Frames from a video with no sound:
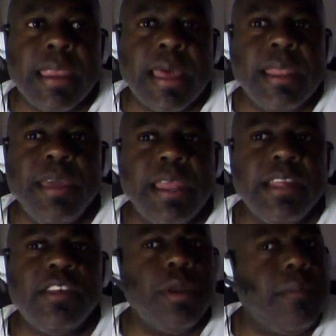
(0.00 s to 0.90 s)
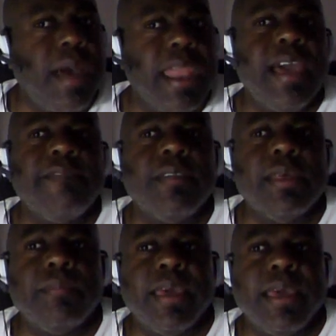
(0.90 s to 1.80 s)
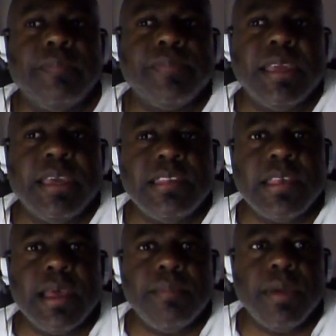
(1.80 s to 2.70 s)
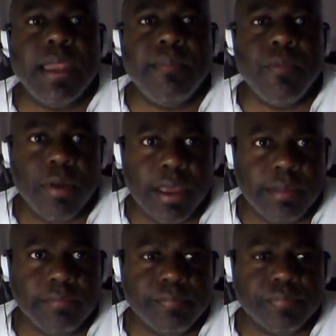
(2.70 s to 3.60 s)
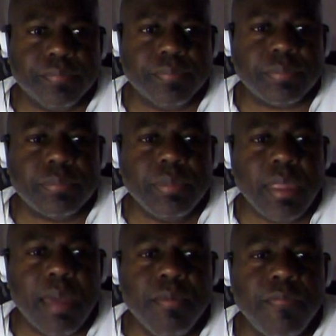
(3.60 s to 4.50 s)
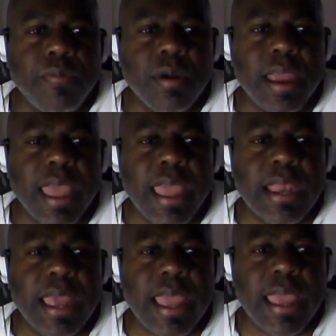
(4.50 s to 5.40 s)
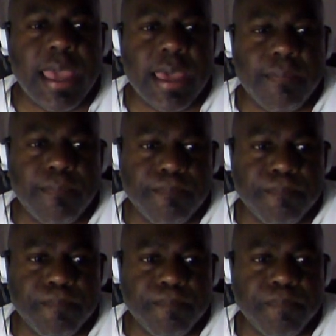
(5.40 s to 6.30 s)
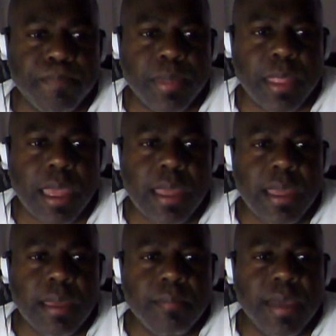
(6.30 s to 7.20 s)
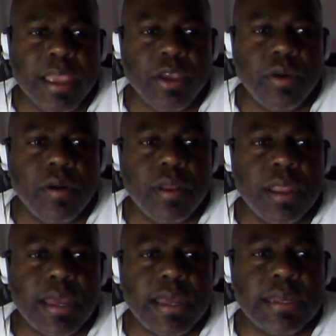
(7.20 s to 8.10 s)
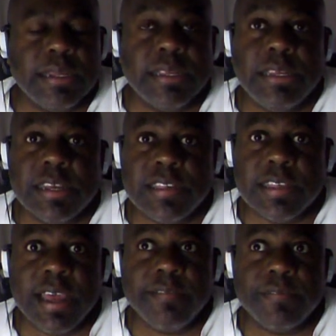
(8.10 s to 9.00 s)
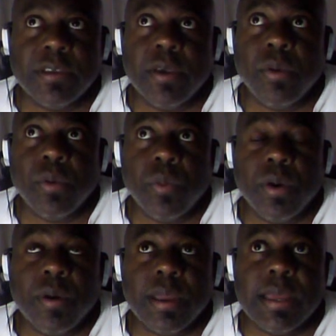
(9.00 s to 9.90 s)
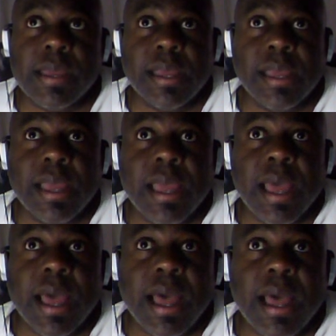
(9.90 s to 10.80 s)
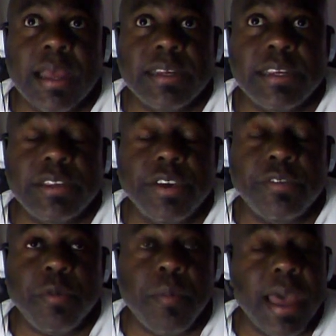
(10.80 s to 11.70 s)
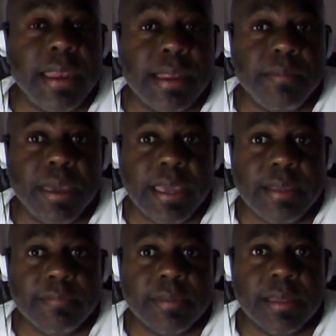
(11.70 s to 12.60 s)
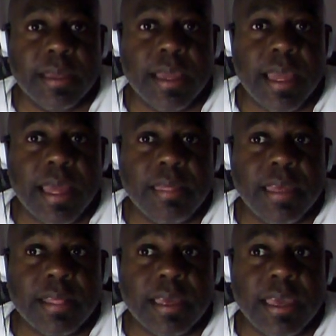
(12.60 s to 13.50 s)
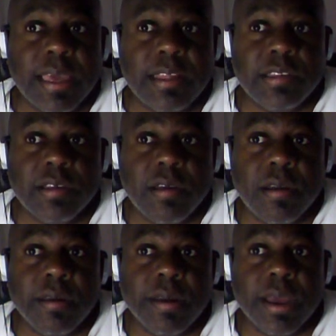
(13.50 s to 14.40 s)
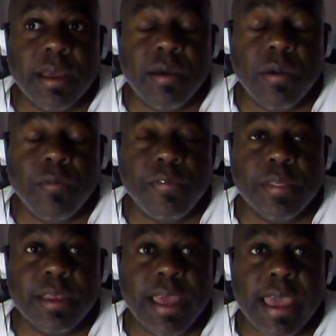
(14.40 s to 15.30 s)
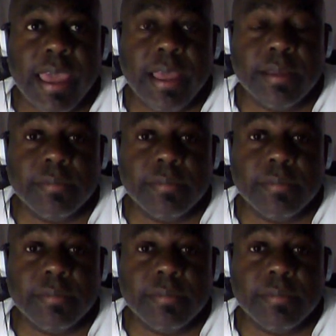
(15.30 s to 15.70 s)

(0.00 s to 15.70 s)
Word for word: Now, let me let you into my life a little bit. It's uh, Monday morning, before 8 a.m. My girl, uh, just left to go to work. Uh, she just reminded me that the kids are uh, home for the day.